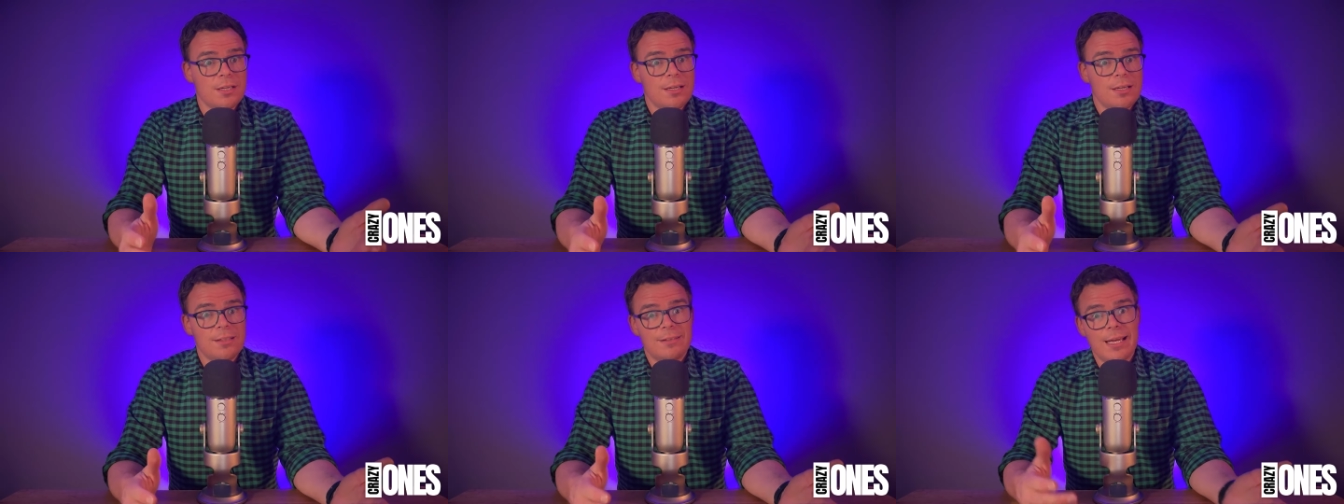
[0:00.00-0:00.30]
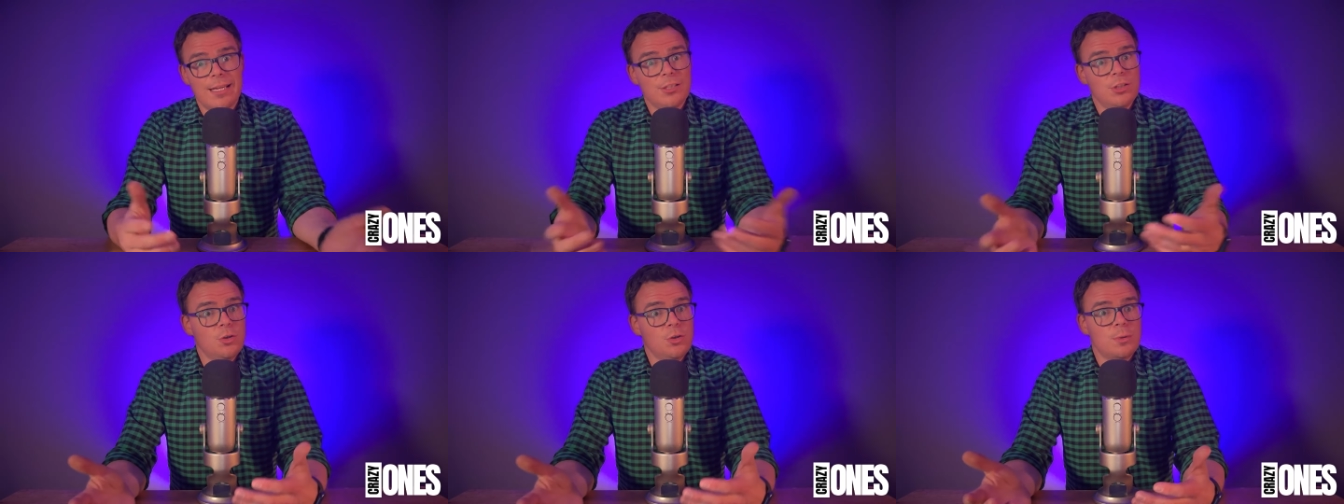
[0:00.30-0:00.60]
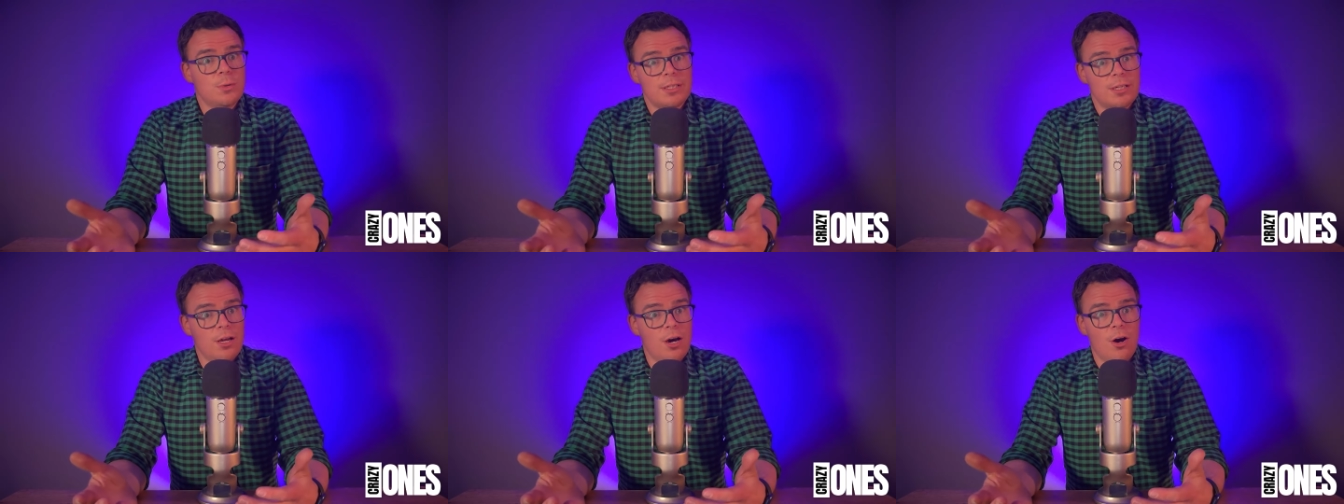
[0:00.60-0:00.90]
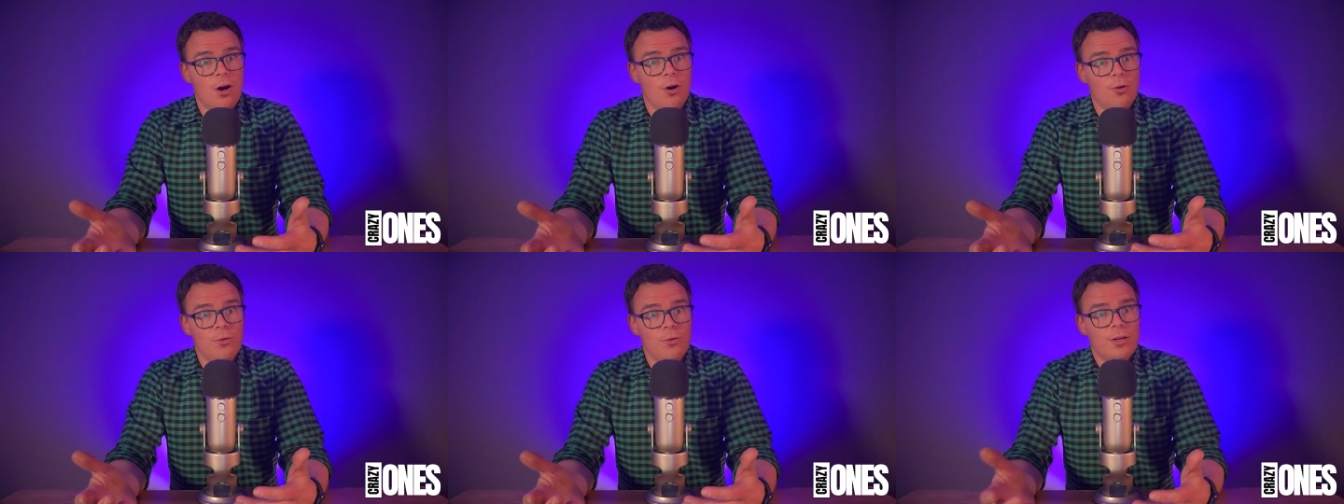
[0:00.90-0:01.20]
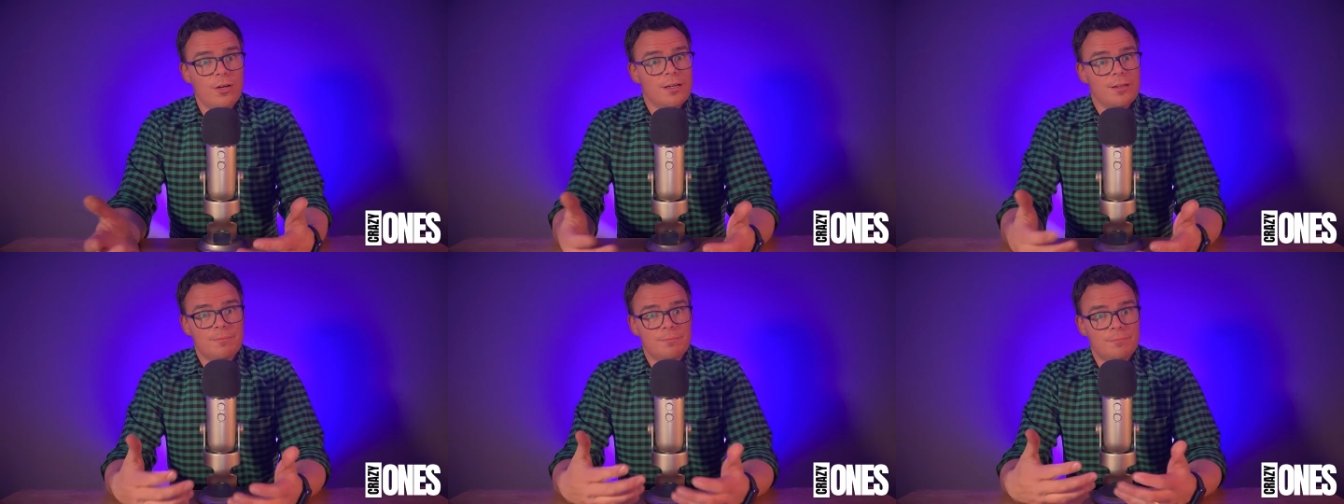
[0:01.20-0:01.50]
then you would know
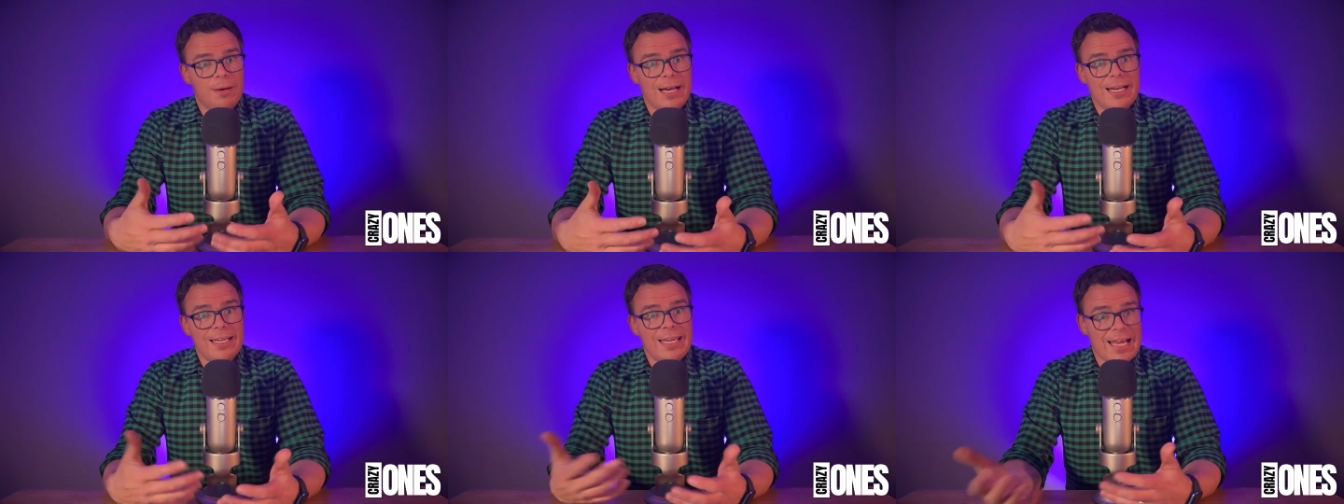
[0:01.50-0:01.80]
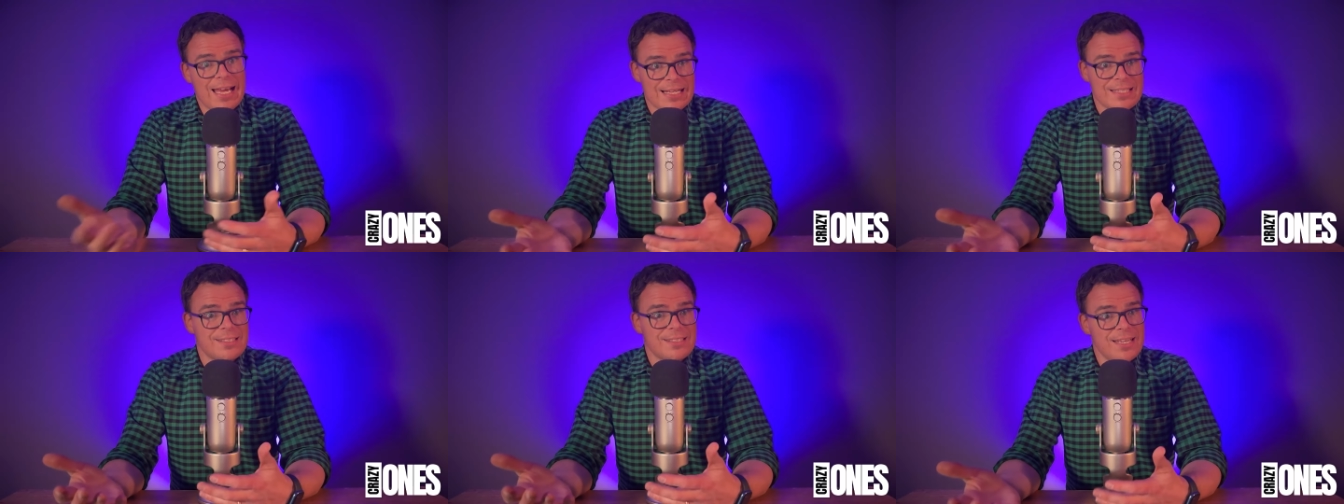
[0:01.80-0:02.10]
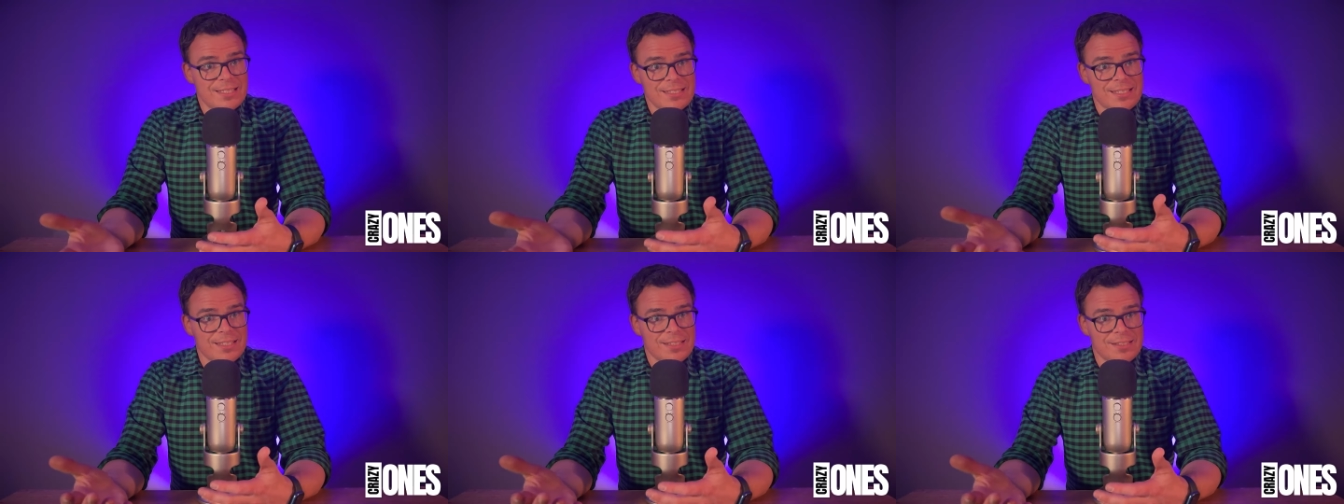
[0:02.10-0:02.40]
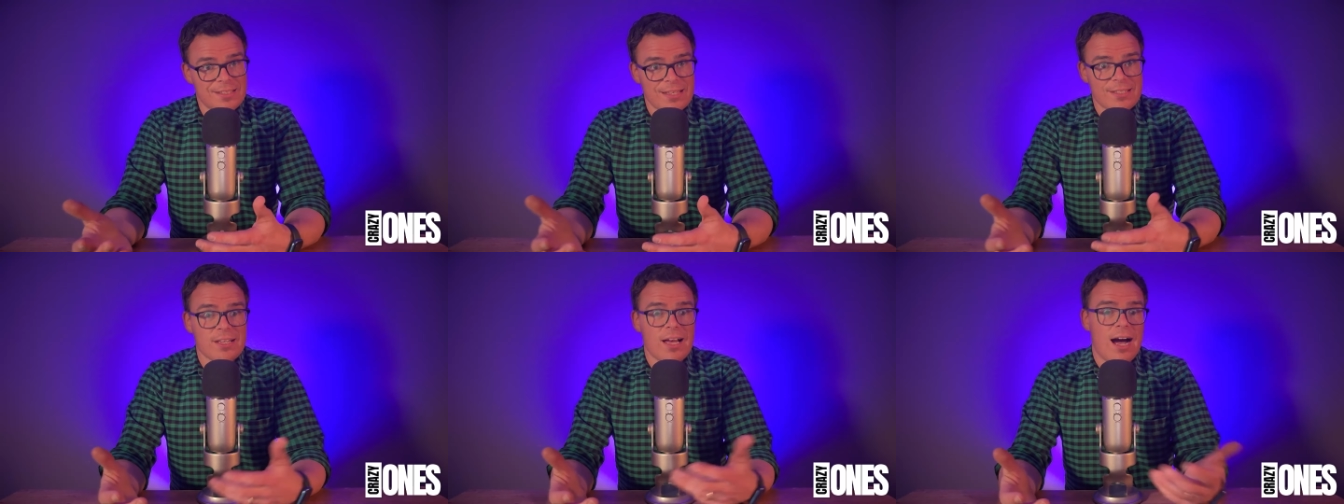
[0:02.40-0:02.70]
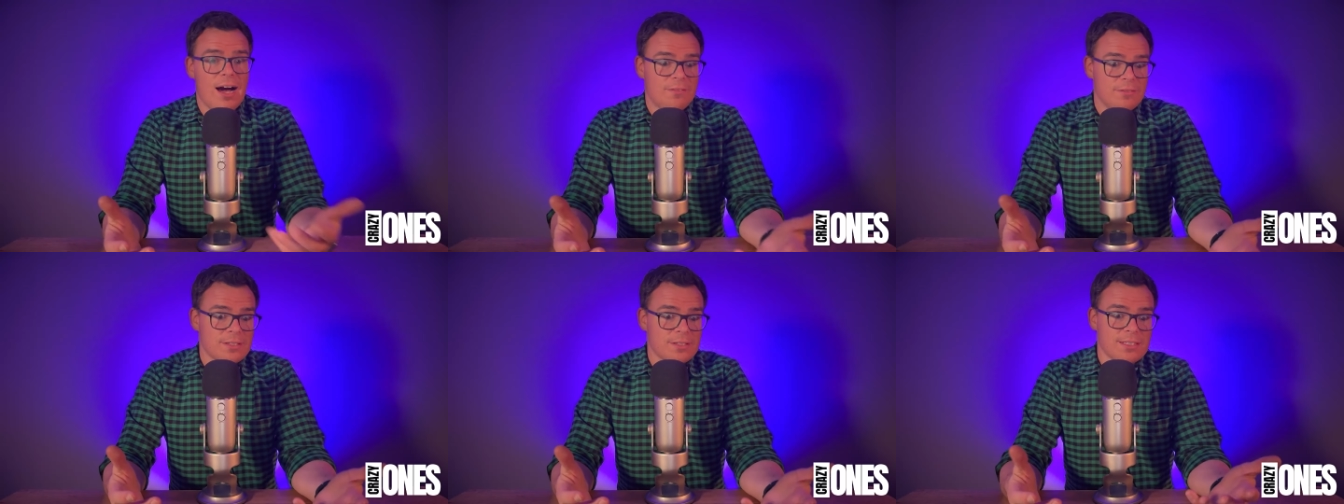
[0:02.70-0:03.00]
my next sentence is
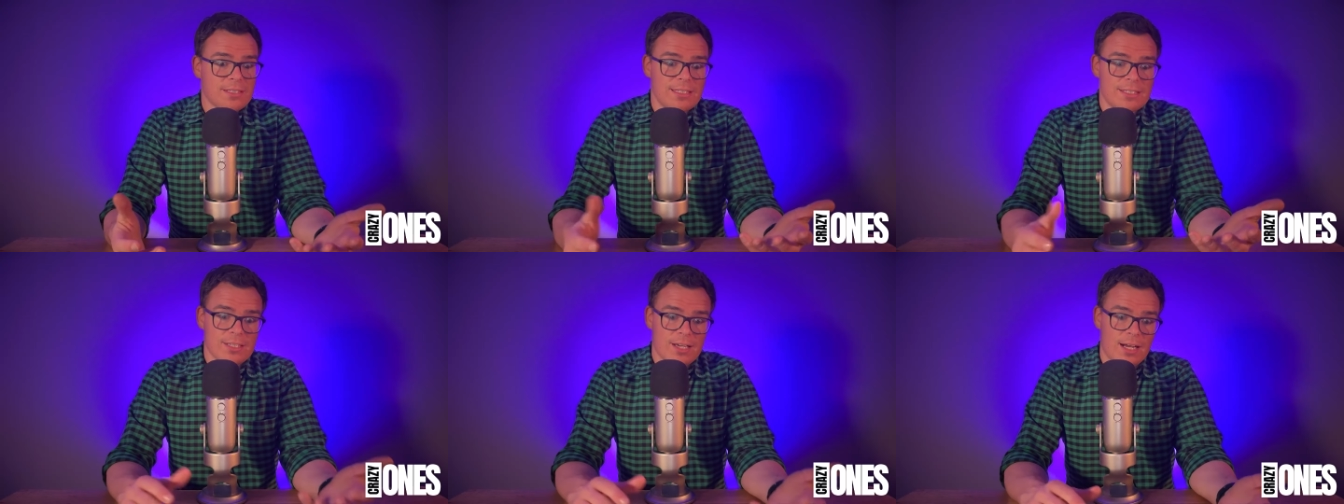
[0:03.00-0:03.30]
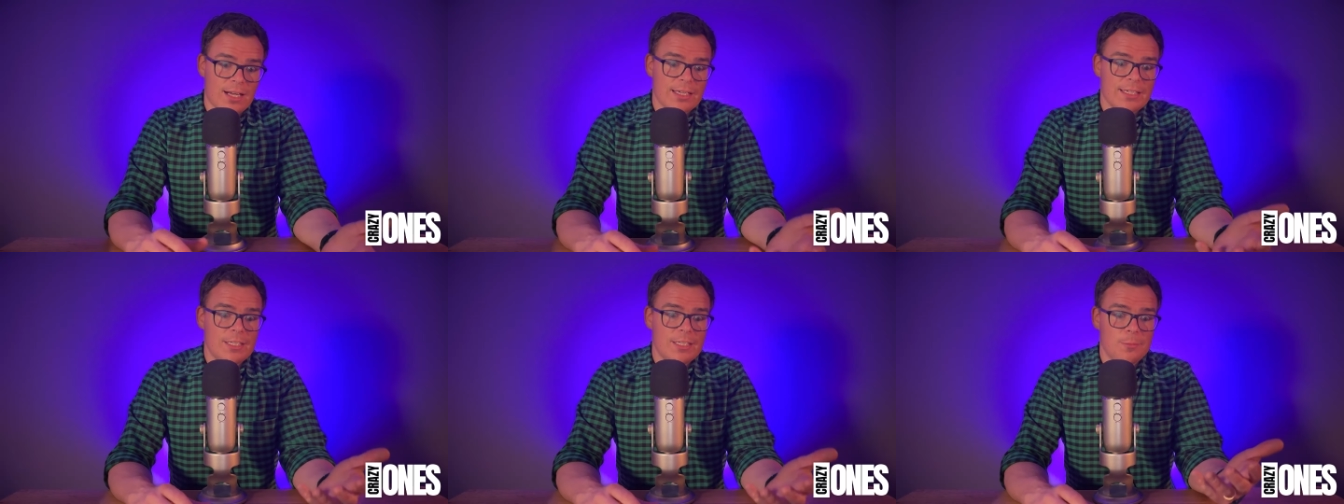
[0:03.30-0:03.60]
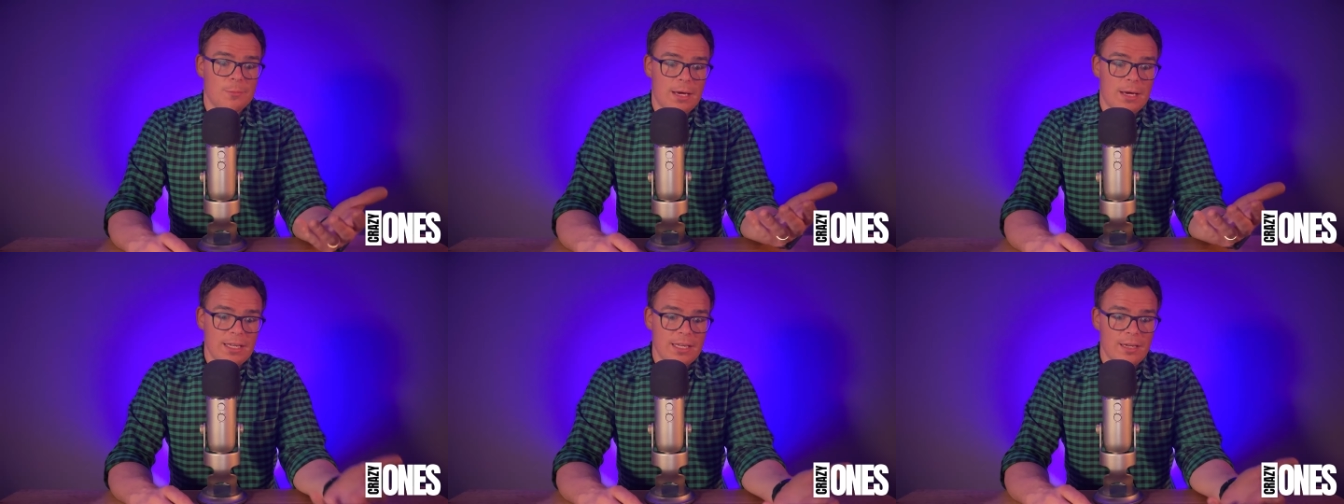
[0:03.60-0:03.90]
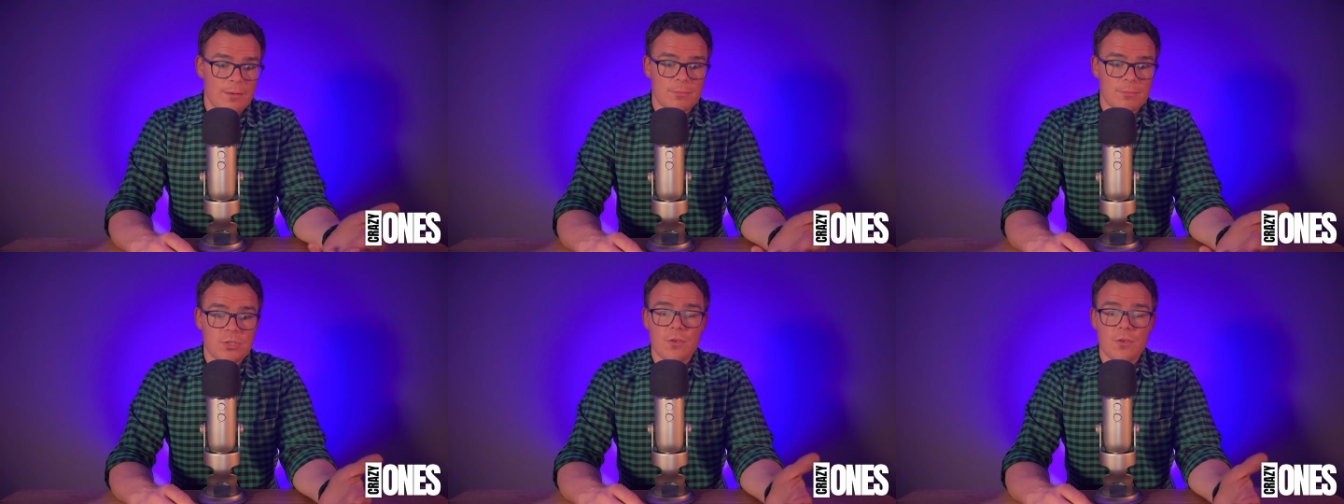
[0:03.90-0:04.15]
obviously talking about him.